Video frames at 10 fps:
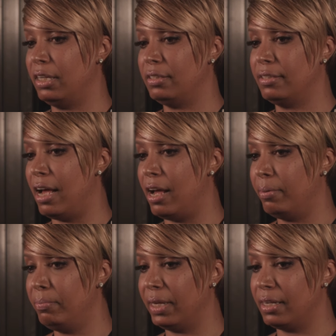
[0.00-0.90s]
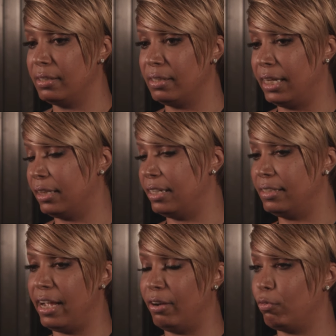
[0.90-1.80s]
in time because, like they
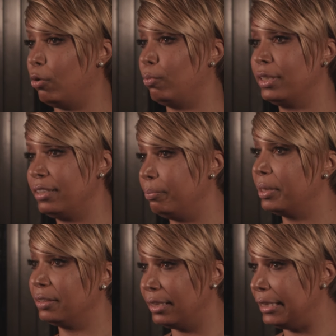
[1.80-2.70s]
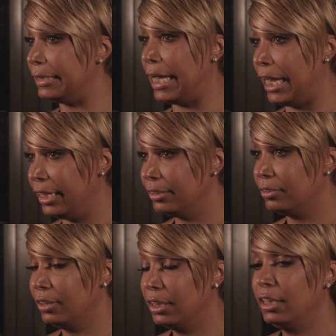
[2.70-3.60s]
say, Rome wasn't built in a day.
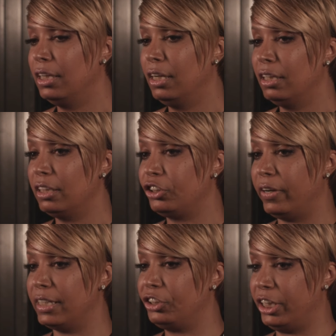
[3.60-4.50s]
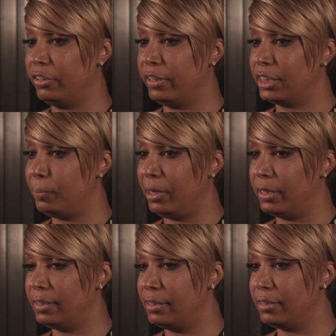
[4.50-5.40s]
The transgender
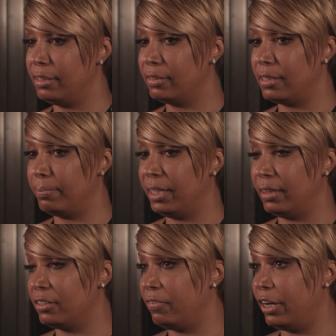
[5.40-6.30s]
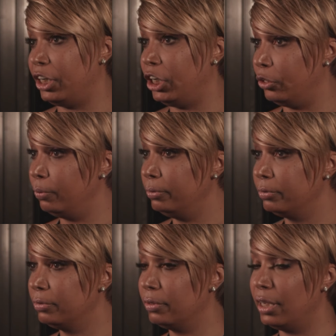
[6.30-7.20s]
experience is still something that's very new,
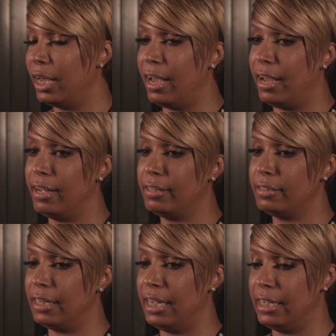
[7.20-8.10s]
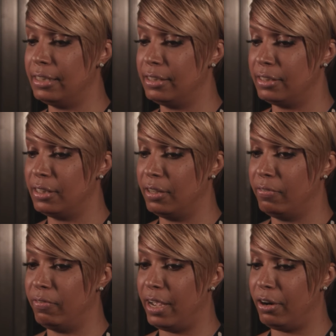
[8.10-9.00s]
and it's
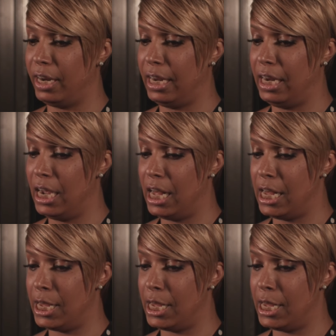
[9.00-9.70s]
very,